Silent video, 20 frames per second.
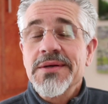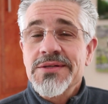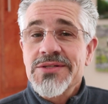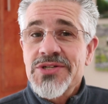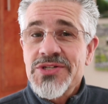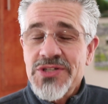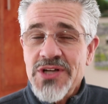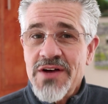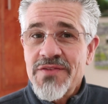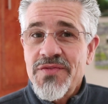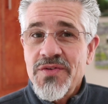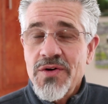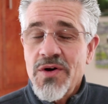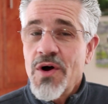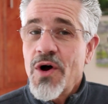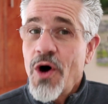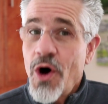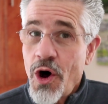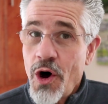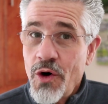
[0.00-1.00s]

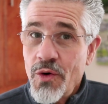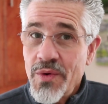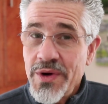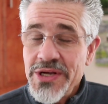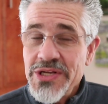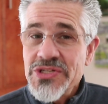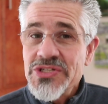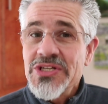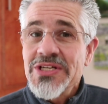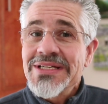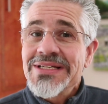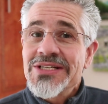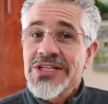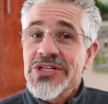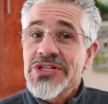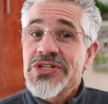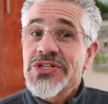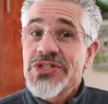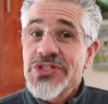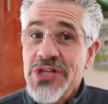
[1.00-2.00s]
suffer always
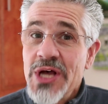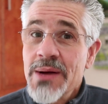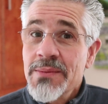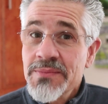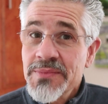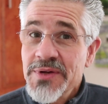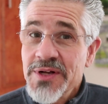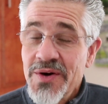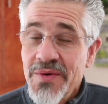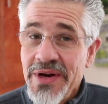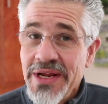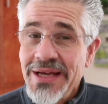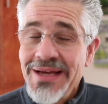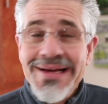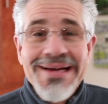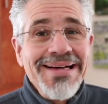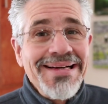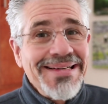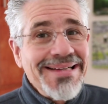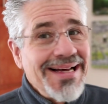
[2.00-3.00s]
to some degree.
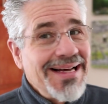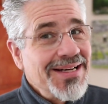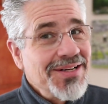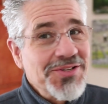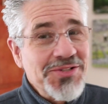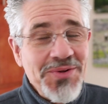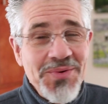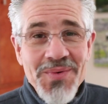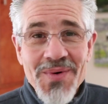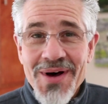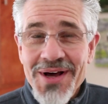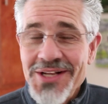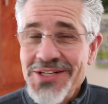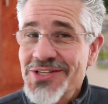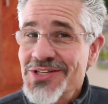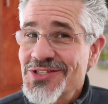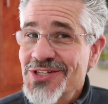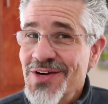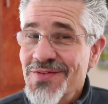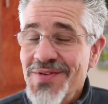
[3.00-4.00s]
God doesn't want
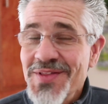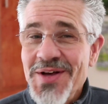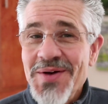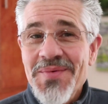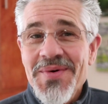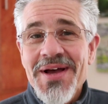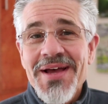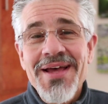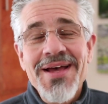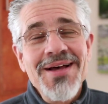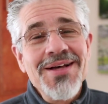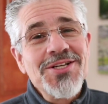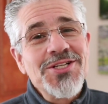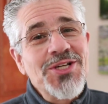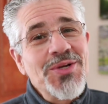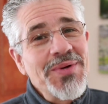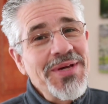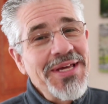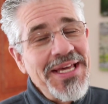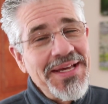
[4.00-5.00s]
us to suffer that way,
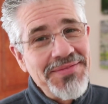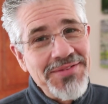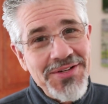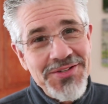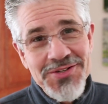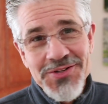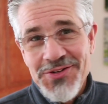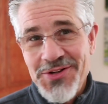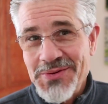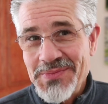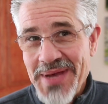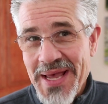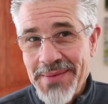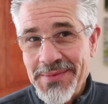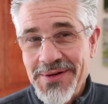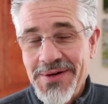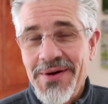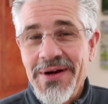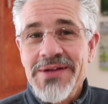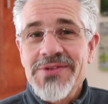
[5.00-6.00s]
so he gives us his
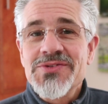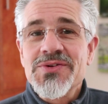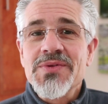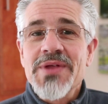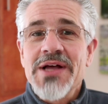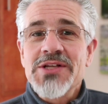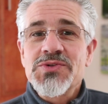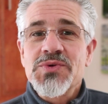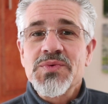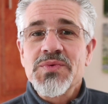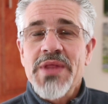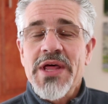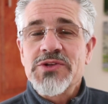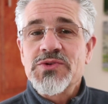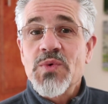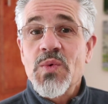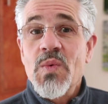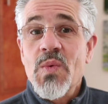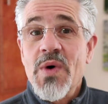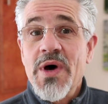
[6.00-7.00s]
commandment, right? So that's
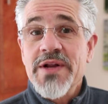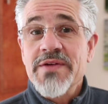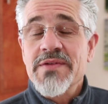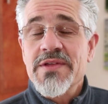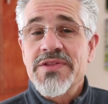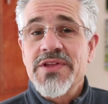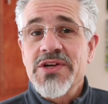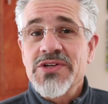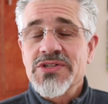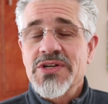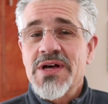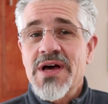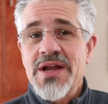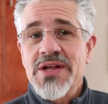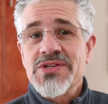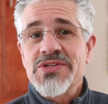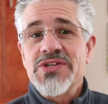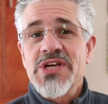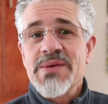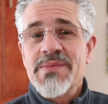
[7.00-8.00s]
that's one of the things that God
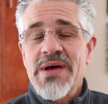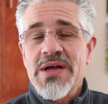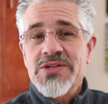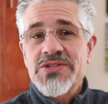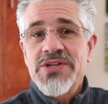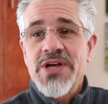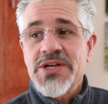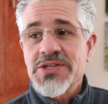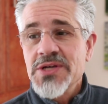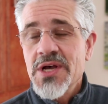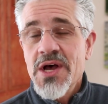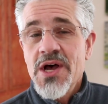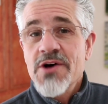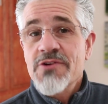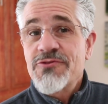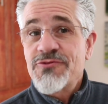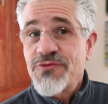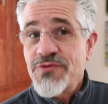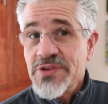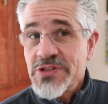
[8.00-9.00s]
has to say about sex.
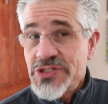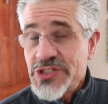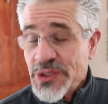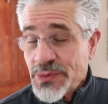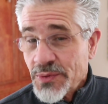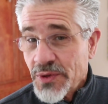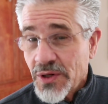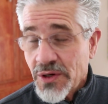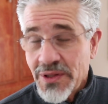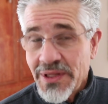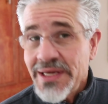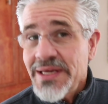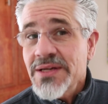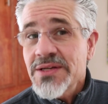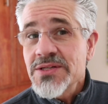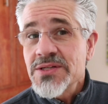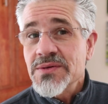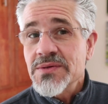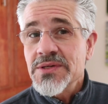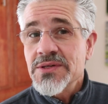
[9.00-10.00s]
F similarly
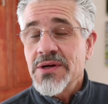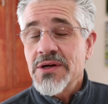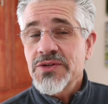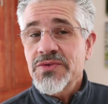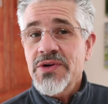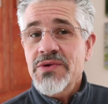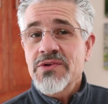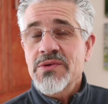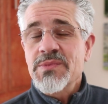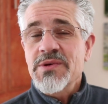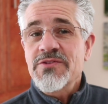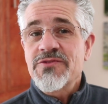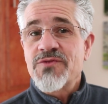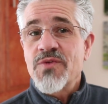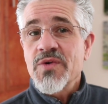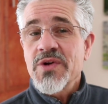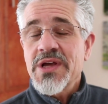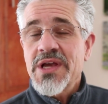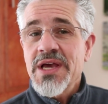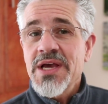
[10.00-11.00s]
to adultery would be
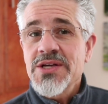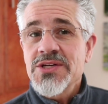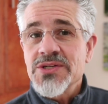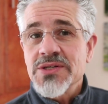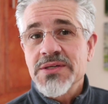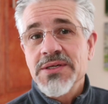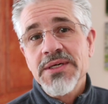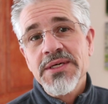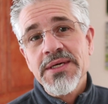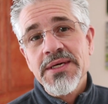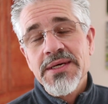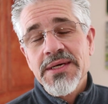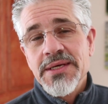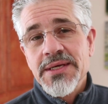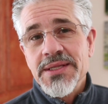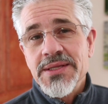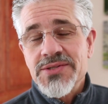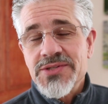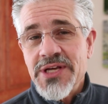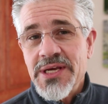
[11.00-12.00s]
fornication.
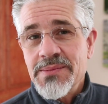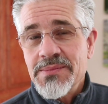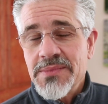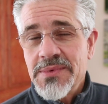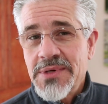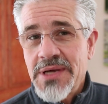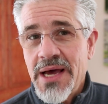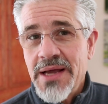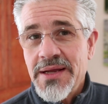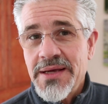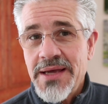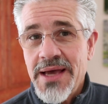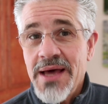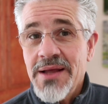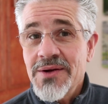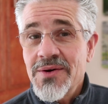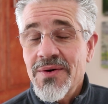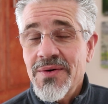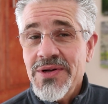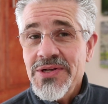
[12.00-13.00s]
In the same kind of
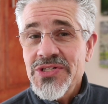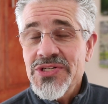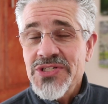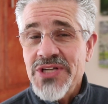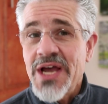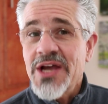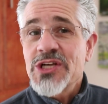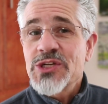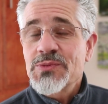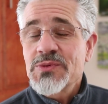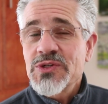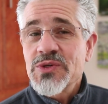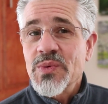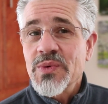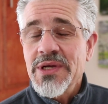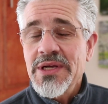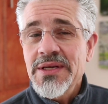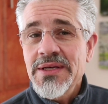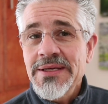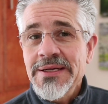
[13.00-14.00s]
category, sex
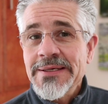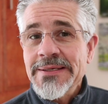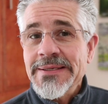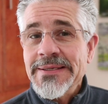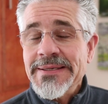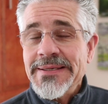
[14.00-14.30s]
between